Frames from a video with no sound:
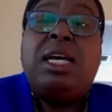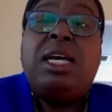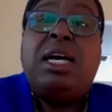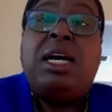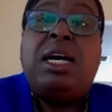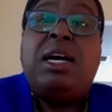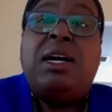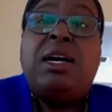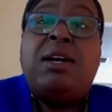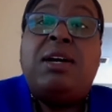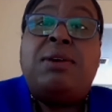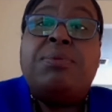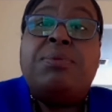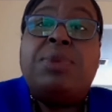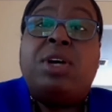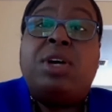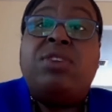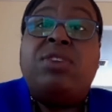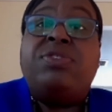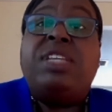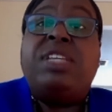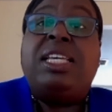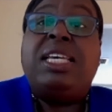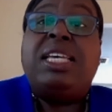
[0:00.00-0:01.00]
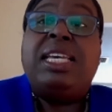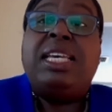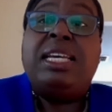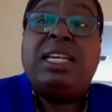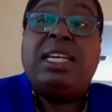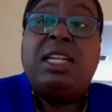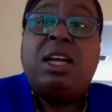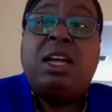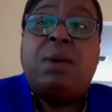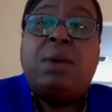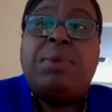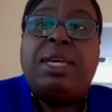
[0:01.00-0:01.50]
of the
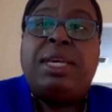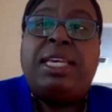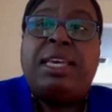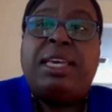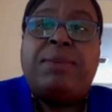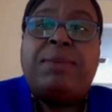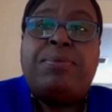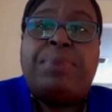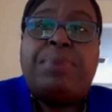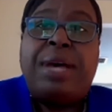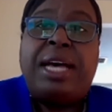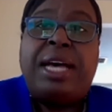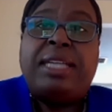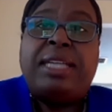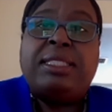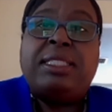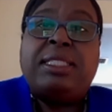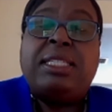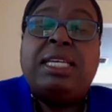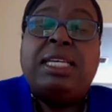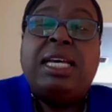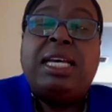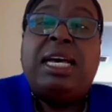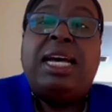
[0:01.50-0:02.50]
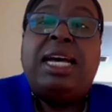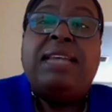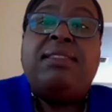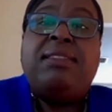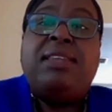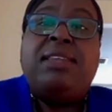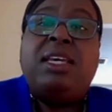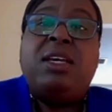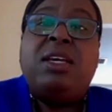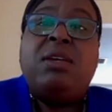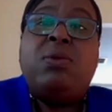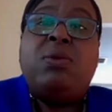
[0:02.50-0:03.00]
economic impact, I
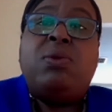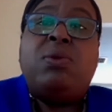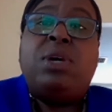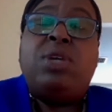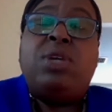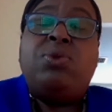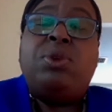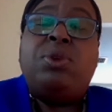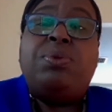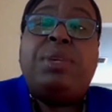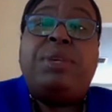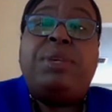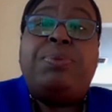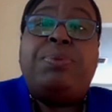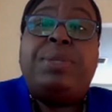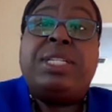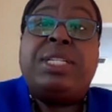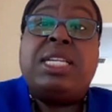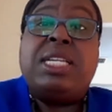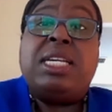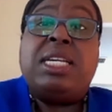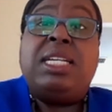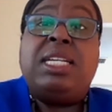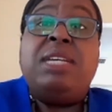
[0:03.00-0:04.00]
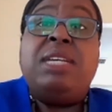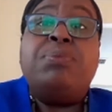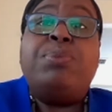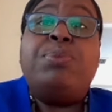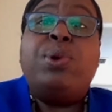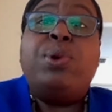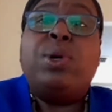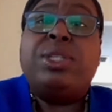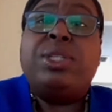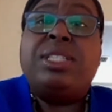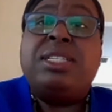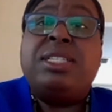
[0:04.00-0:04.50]
think what would be particularly
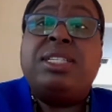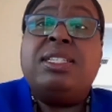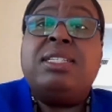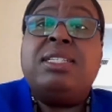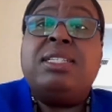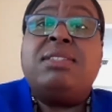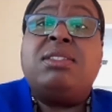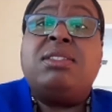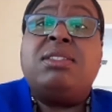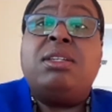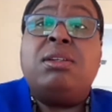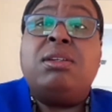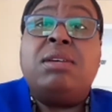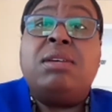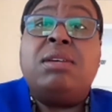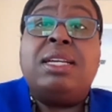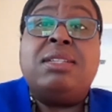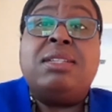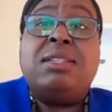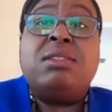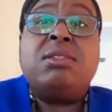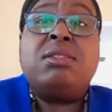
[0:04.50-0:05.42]
important is to look at the